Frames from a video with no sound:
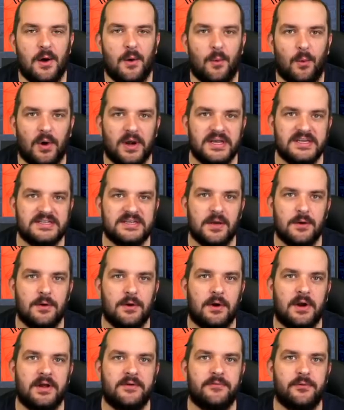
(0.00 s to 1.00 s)
What is going
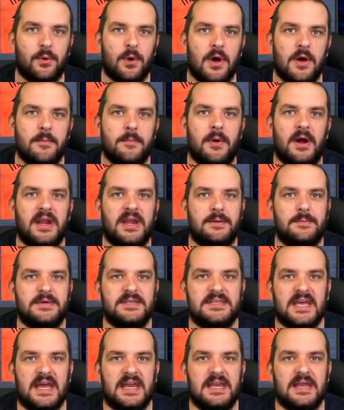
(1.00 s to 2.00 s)
on, everyone? My name
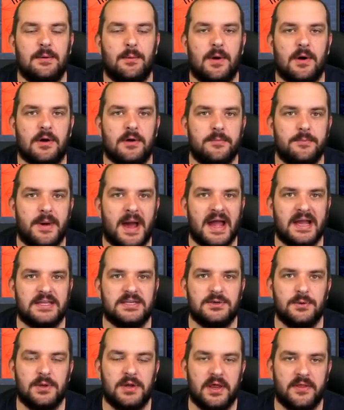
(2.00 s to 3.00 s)
is Andy. Welcome back
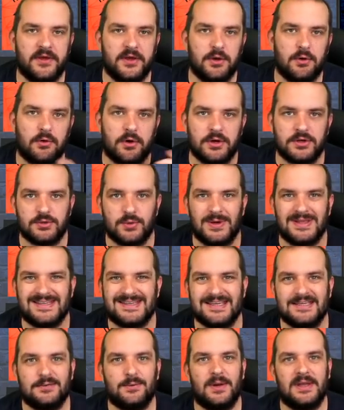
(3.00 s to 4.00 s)
to another Euro
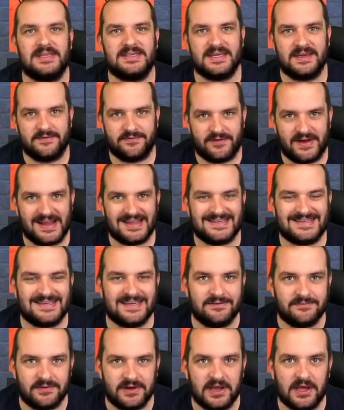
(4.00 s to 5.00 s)
2020 fantasy
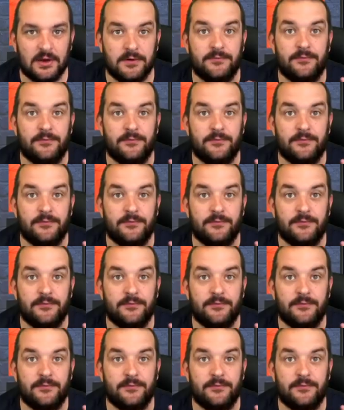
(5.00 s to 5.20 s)
video.